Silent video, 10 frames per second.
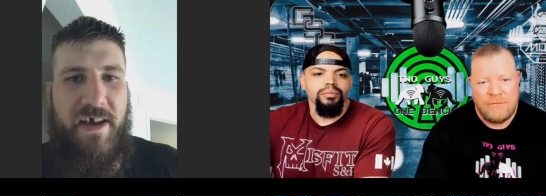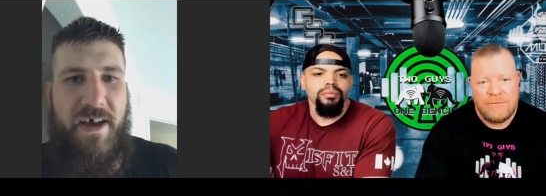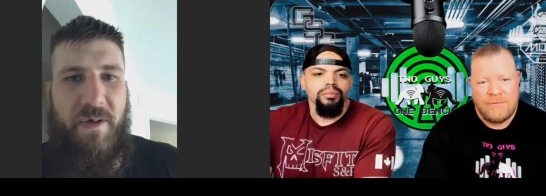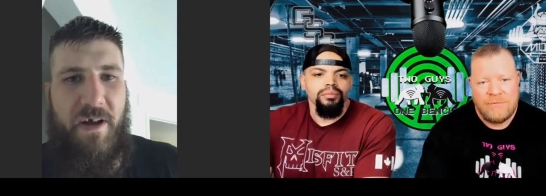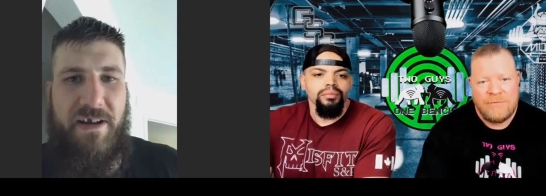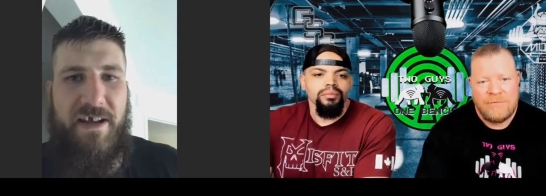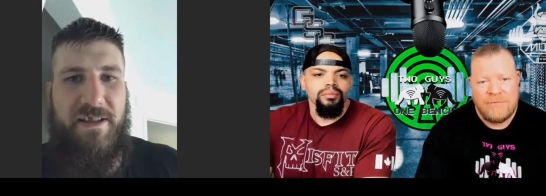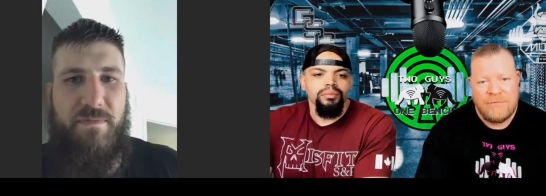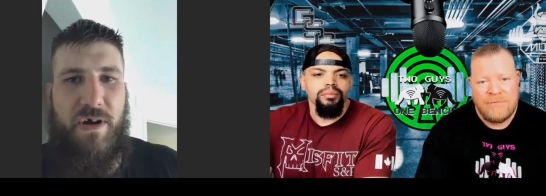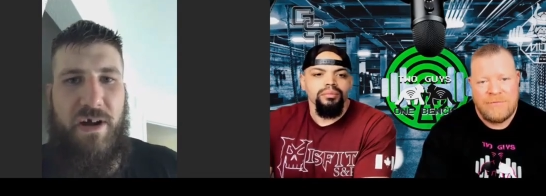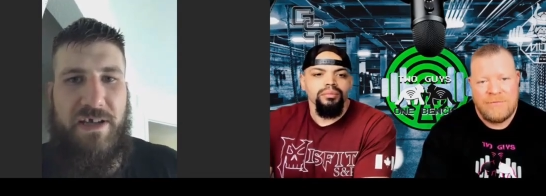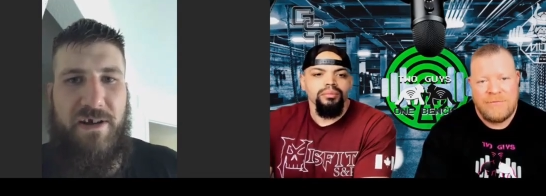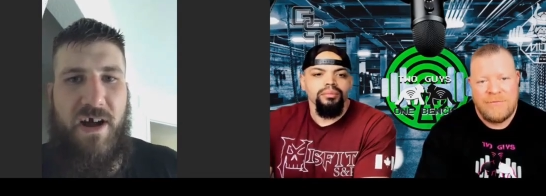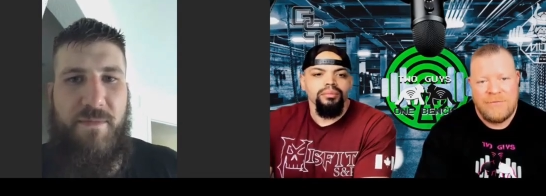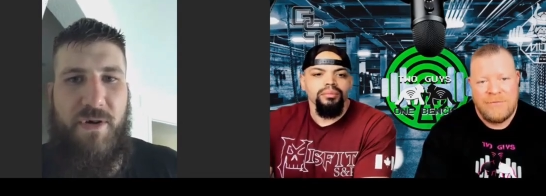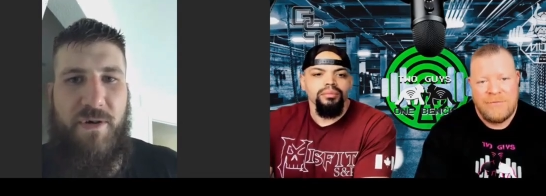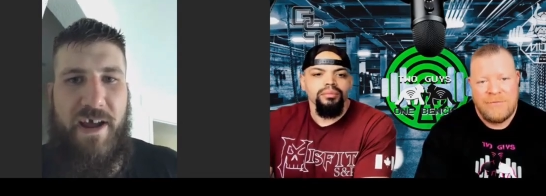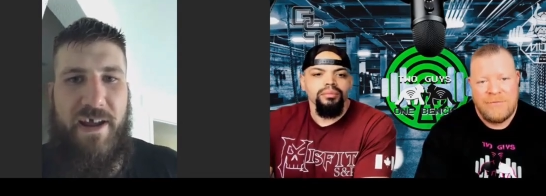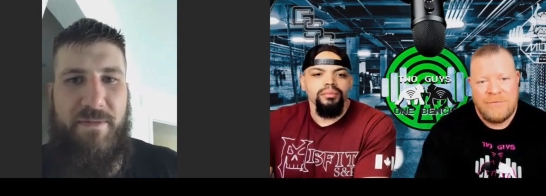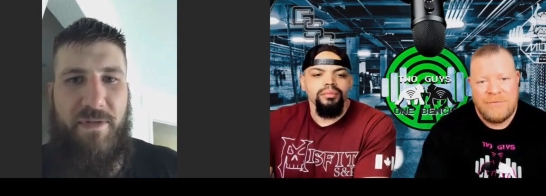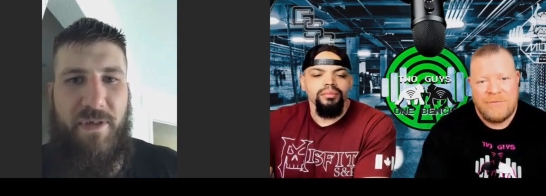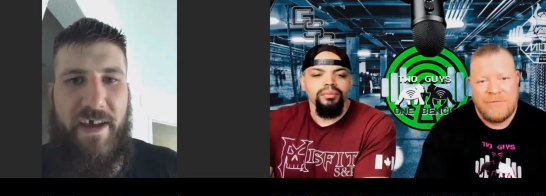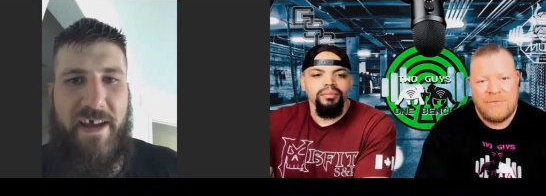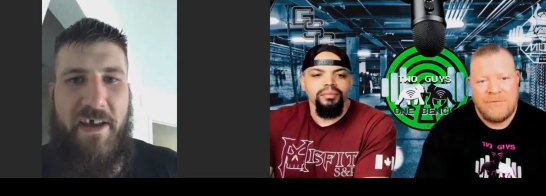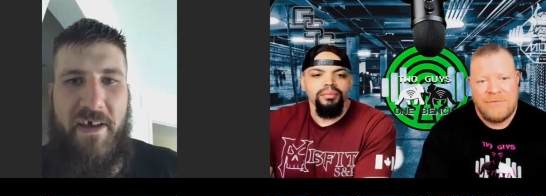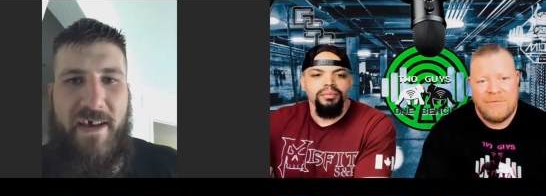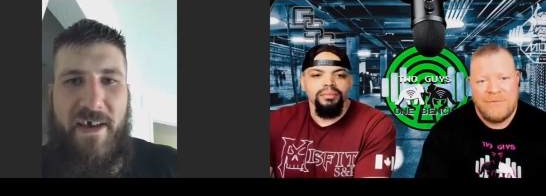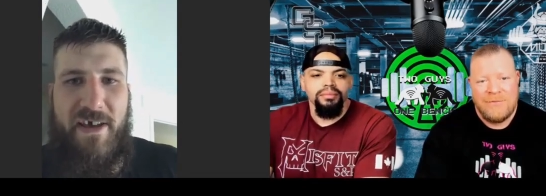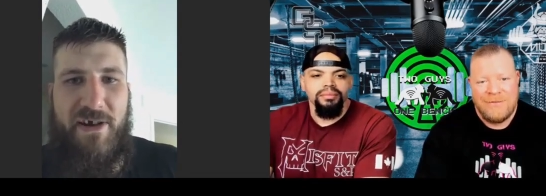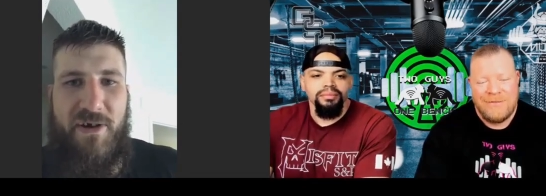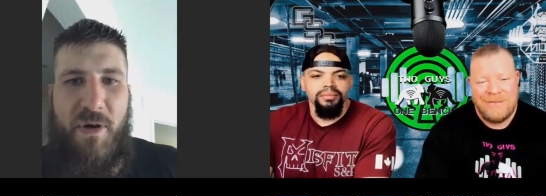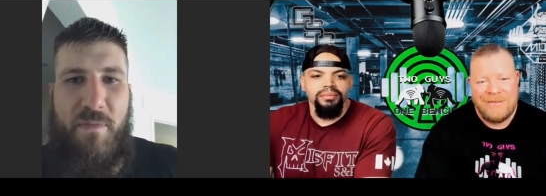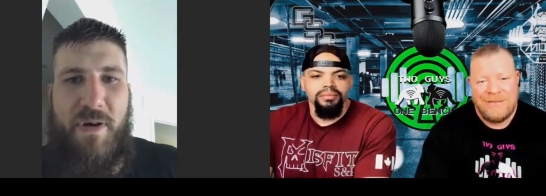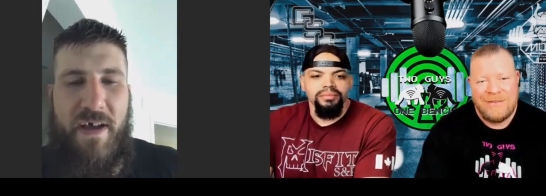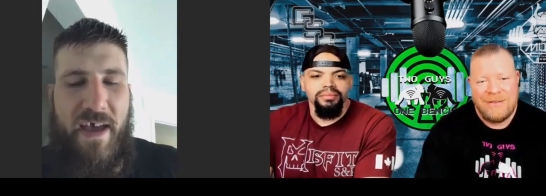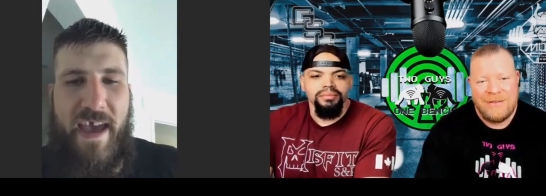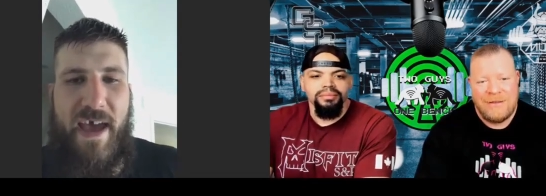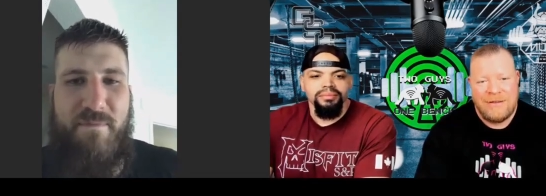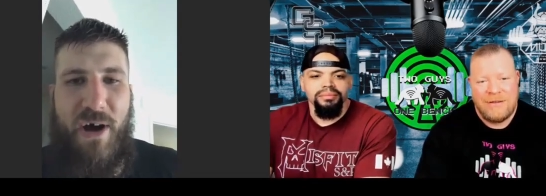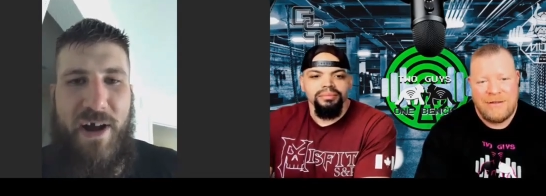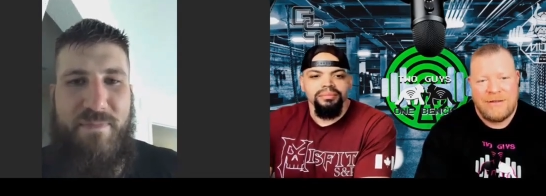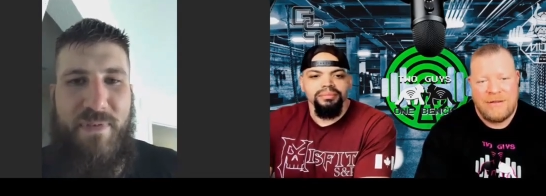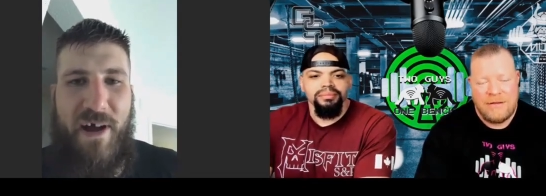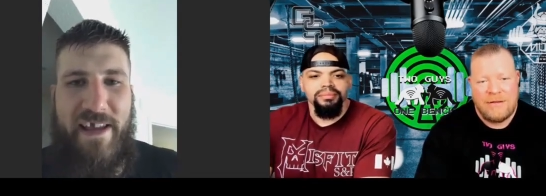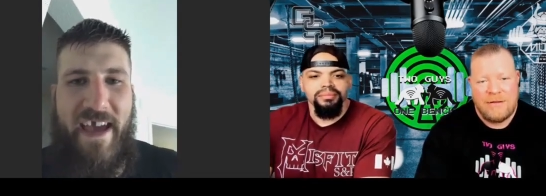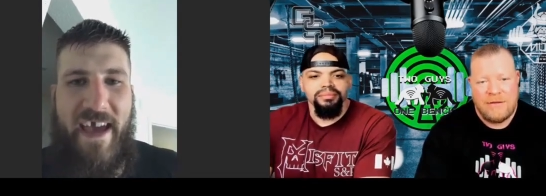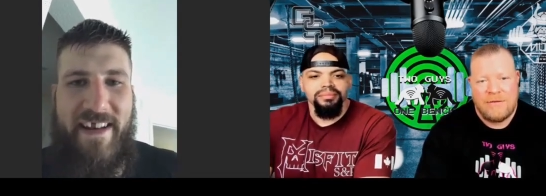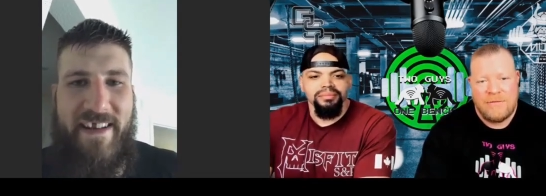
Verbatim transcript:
Speaker 1: fucking deadly boxing combo where I hit him with like, you know, head, body, body, head.